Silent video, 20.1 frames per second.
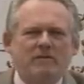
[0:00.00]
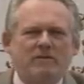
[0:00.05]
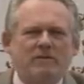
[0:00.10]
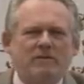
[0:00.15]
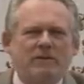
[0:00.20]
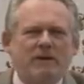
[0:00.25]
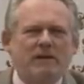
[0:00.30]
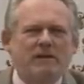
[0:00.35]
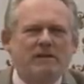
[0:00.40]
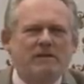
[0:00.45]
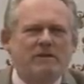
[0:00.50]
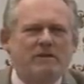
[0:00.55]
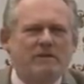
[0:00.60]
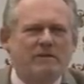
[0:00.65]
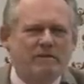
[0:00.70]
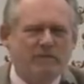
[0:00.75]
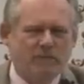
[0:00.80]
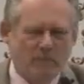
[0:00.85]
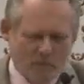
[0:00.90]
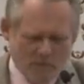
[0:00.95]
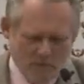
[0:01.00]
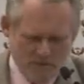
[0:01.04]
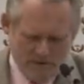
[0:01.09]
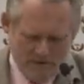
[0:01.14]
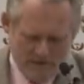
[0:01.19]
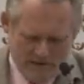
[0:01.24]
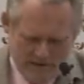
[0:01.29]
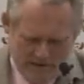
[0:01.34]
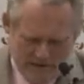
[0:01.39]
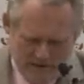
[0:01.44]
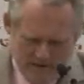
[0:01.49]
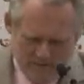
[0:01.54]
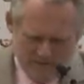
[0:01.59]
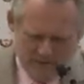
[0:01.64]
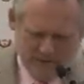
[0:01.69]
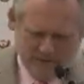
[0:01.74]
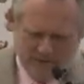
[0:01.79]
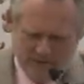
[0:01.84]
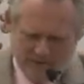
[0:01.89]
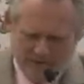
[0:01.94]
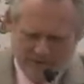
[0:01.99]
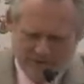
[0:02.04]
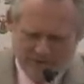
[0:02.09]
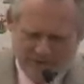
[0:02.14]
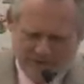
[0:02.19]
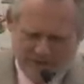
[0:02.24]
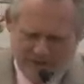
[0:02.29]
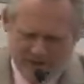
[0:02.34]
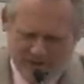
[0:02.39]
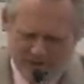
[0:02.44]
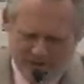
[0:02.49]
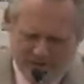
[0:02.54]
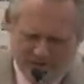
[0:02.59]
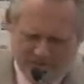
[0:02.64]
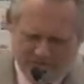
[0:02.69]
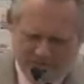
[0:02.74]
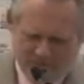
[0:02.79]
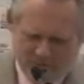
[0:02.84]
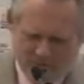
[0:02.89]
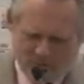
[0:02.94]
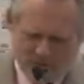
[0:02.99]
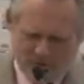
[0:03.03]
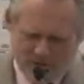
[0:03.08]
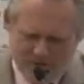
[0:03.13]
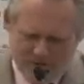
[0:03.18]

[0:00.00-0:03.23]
2004, between 2004